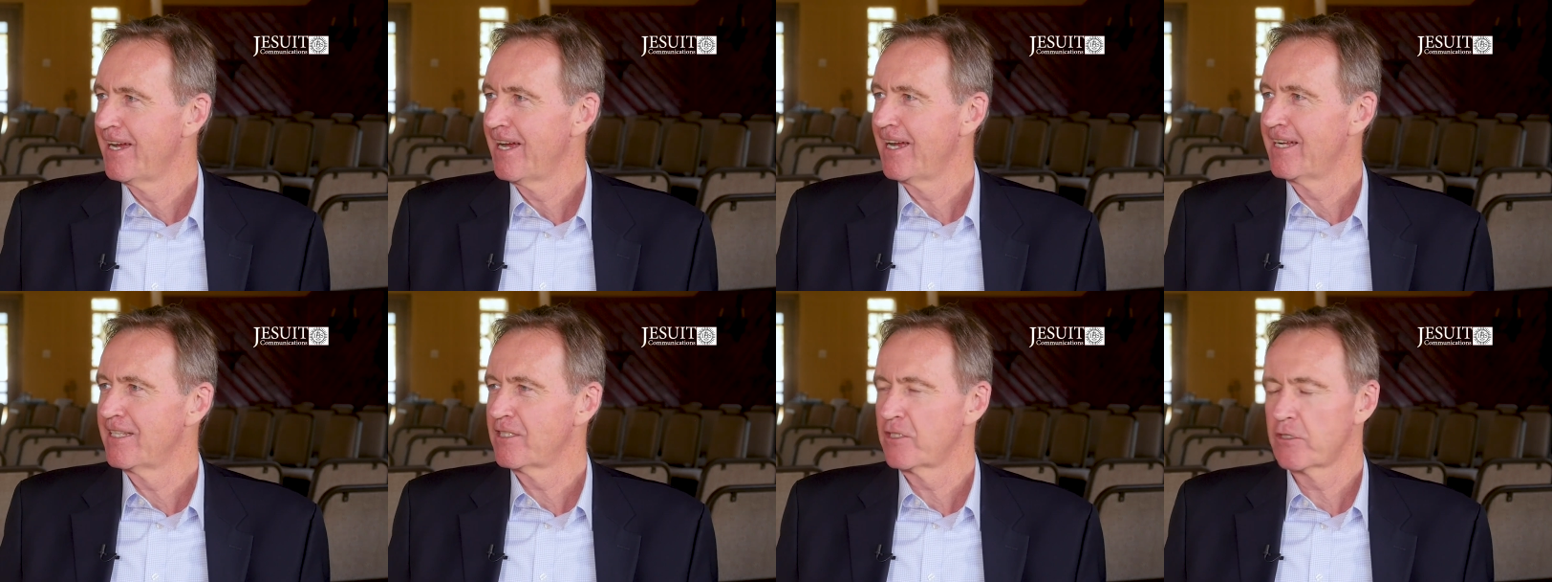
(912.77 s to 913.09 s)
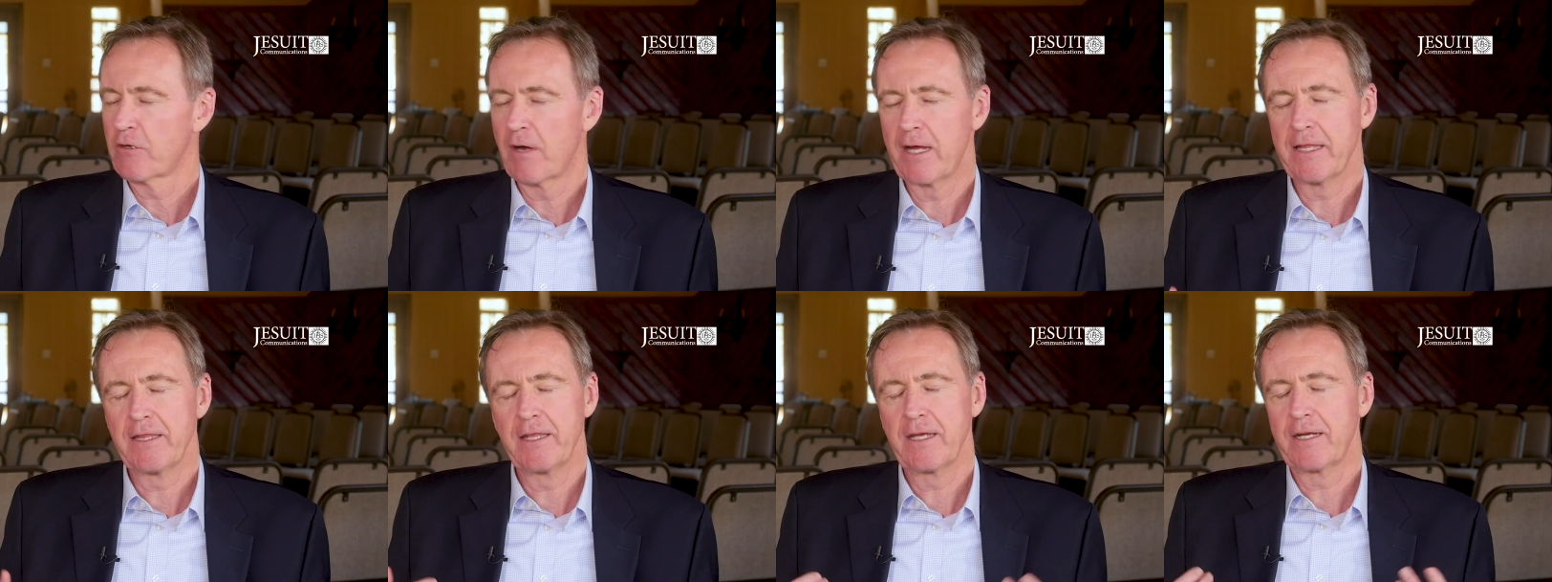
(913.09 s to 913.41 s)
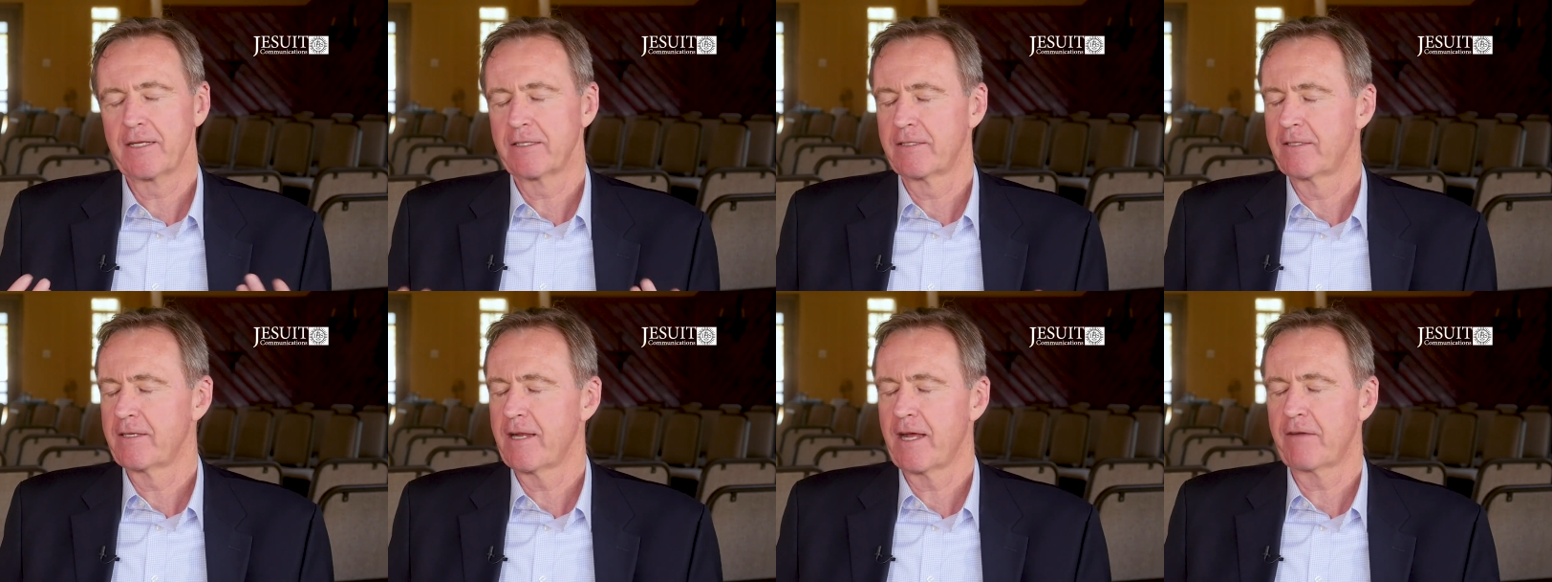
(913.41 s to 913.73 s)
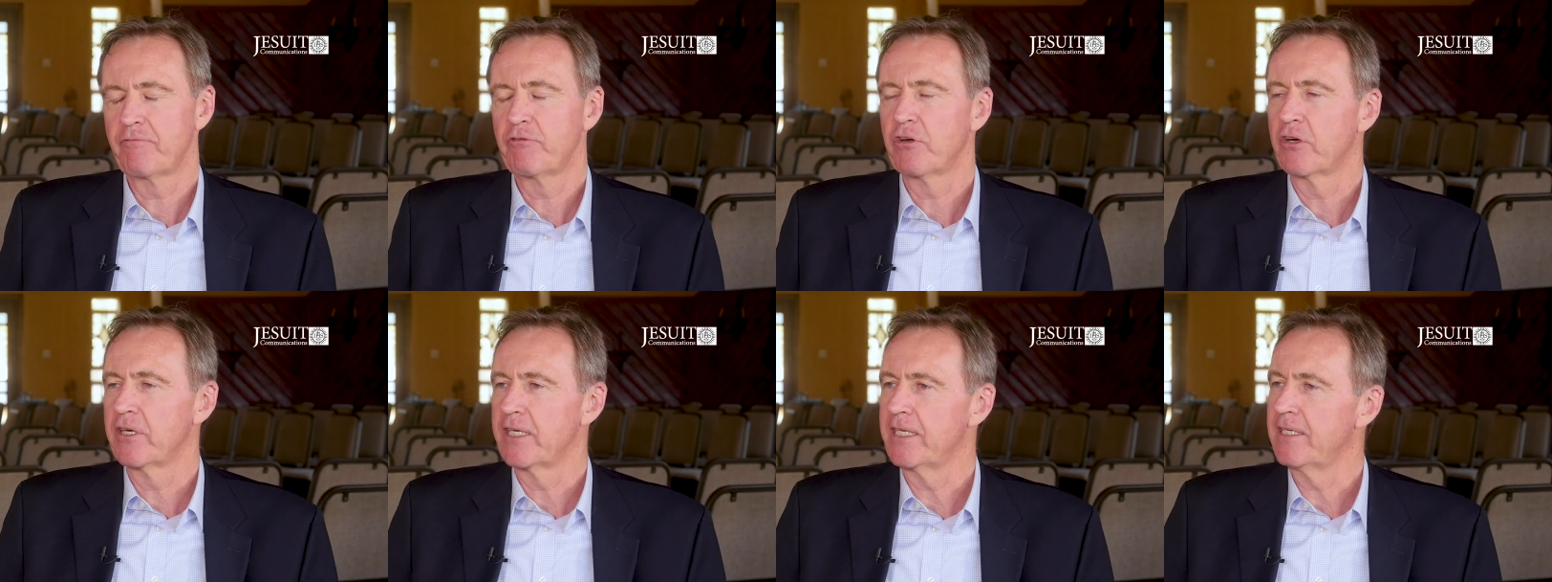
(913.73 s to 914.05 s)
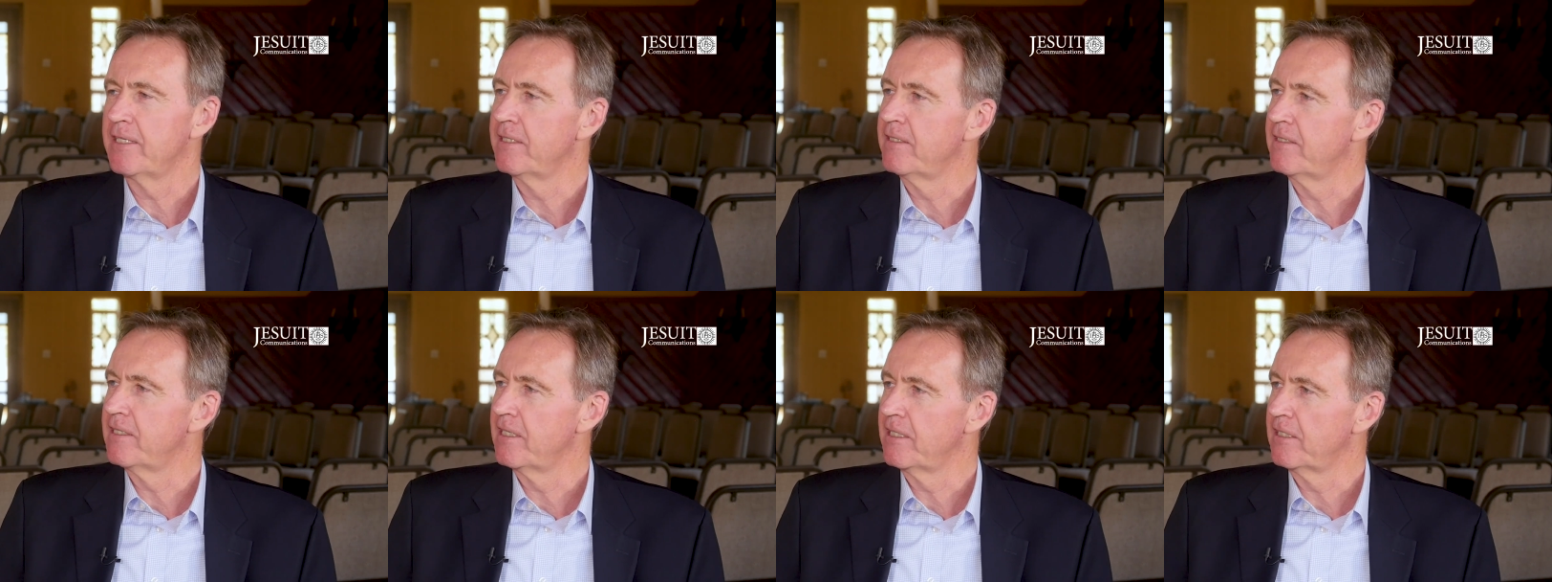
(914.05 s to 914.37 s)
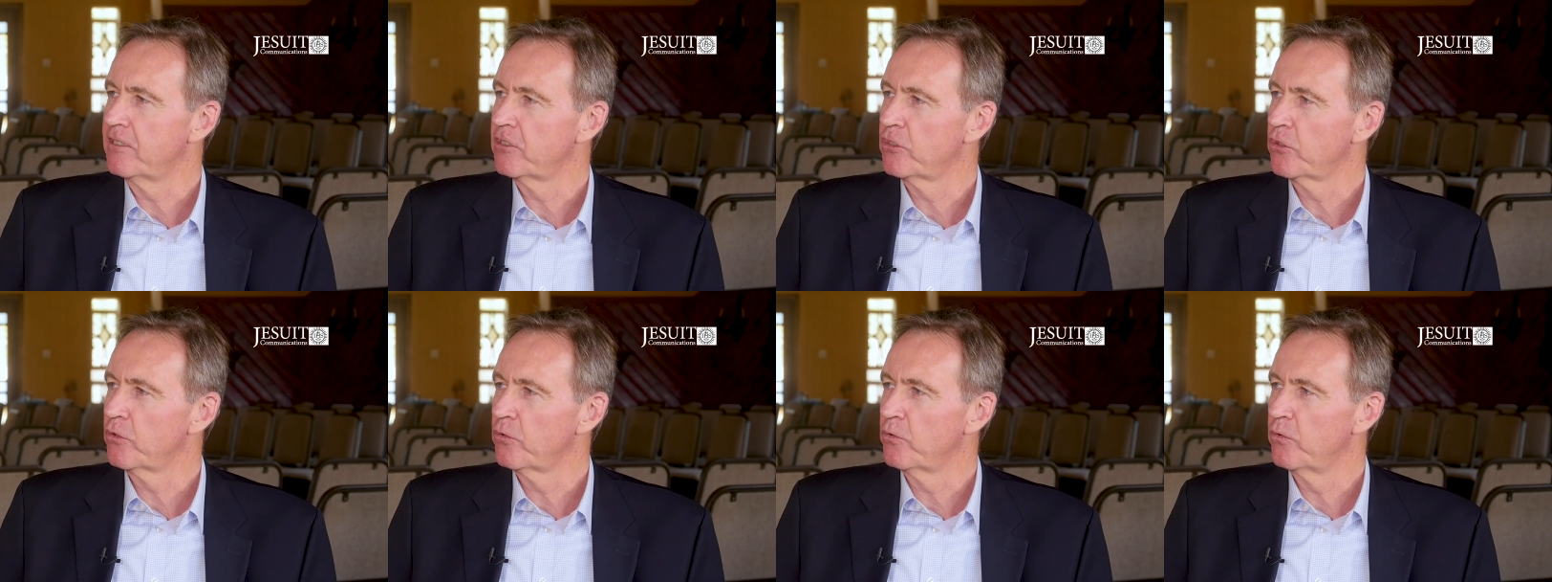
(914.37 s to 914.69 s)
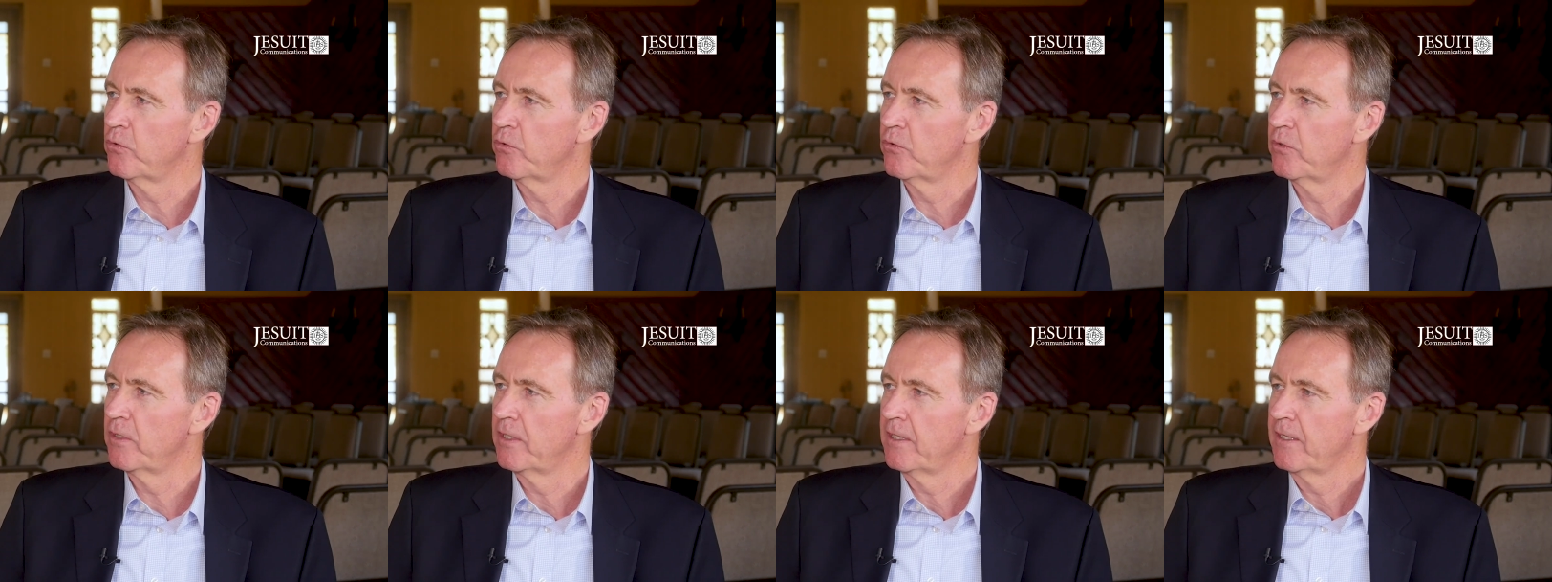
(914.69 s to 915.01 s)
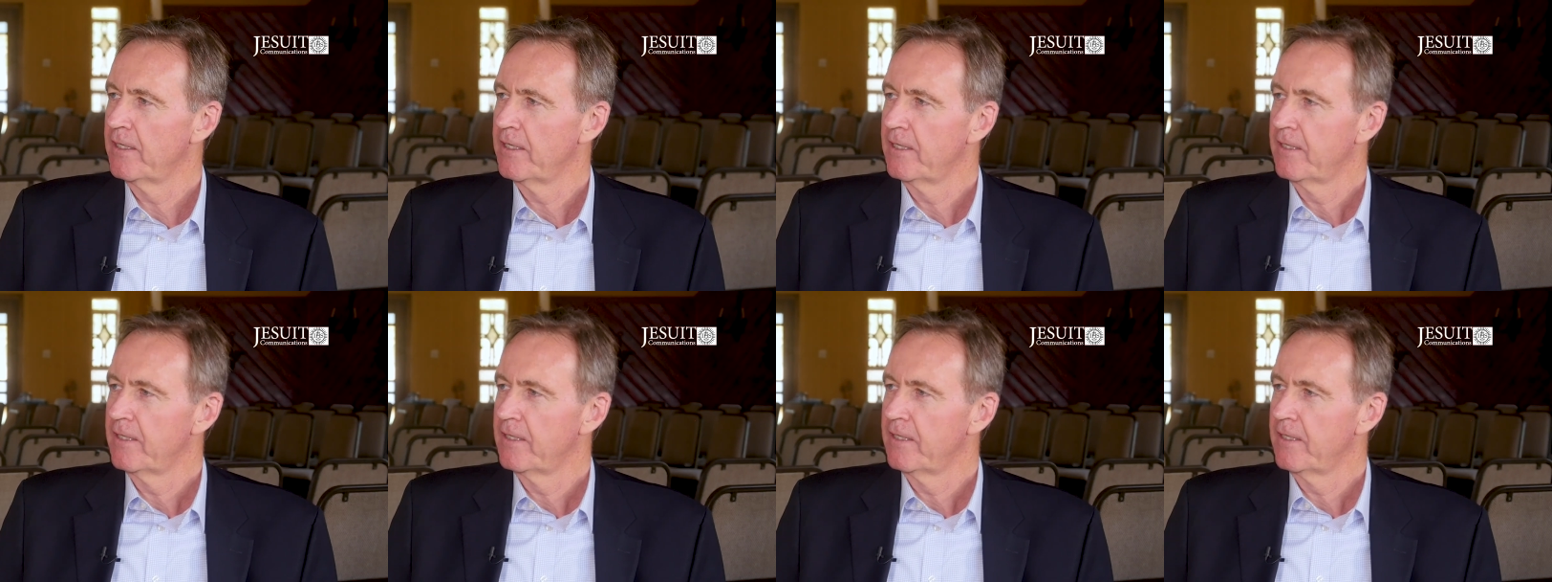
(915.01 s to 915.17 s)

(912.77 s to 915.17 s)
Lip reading: And so I think it's not very easy to